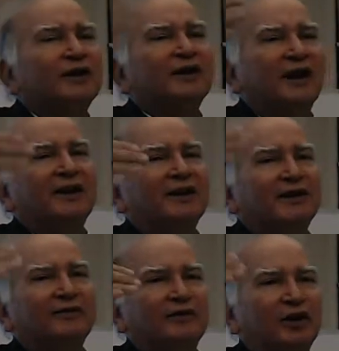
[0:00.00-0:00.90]
in
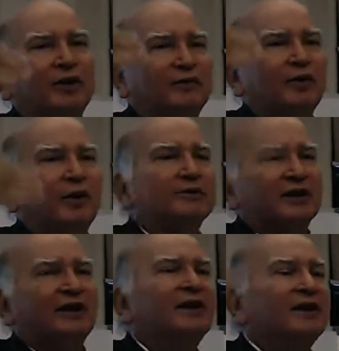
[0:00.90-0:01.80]
your view are
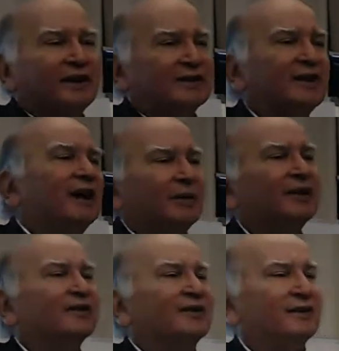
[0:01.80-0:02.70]
3 timeless
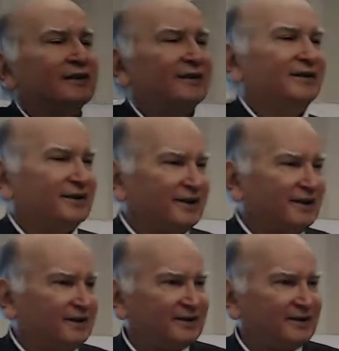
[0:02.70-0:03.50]
skills,